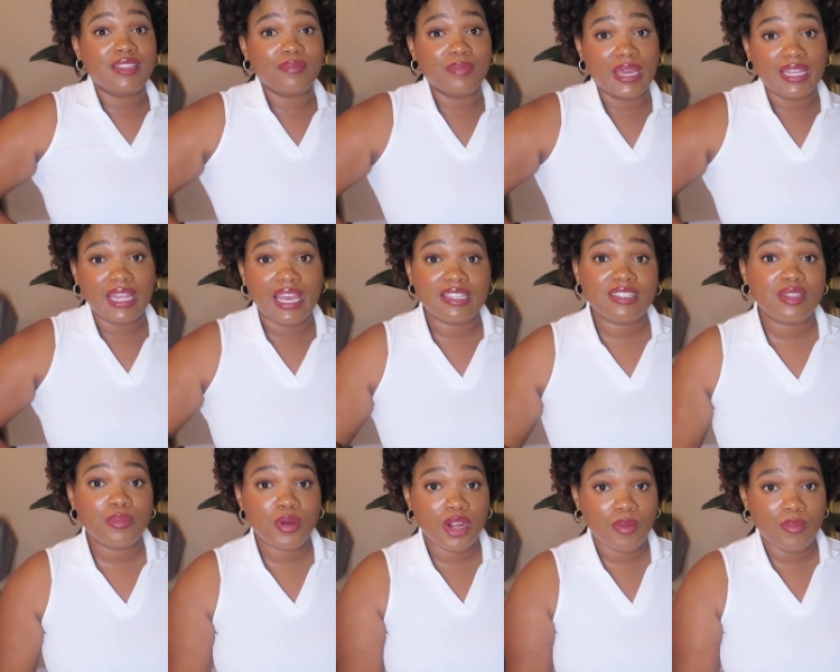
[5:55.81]
My last
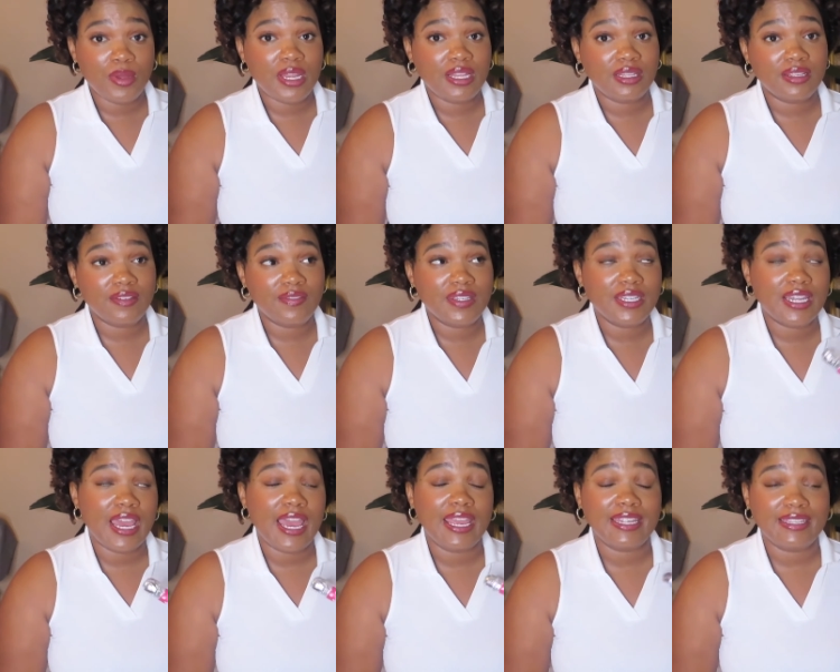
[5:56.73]
apartment I lived in,
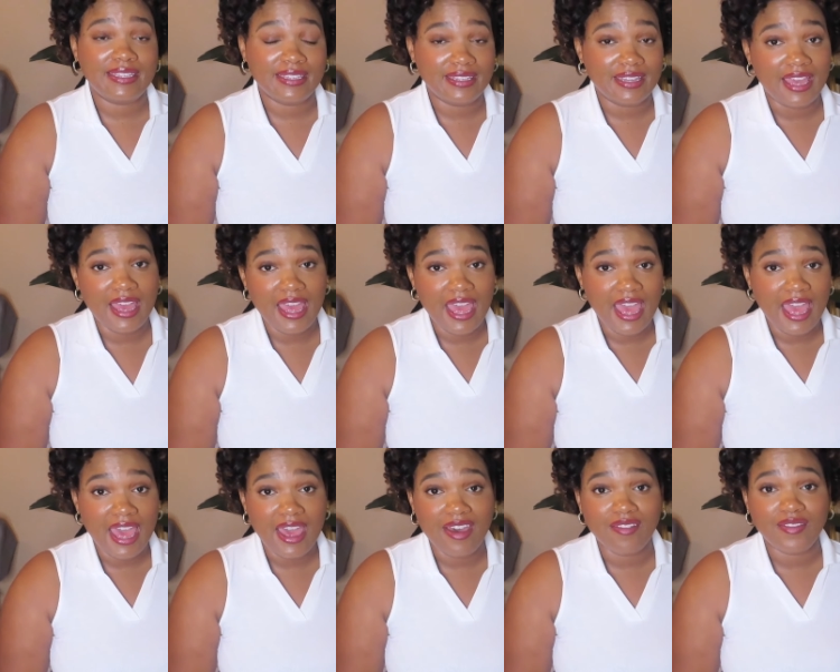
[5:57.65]
I did not
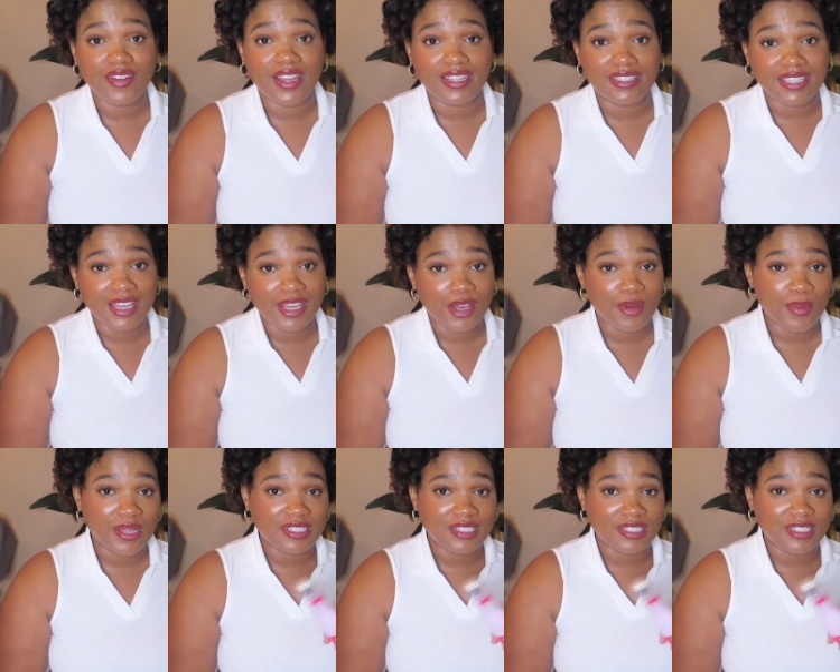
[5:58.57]
have a tub.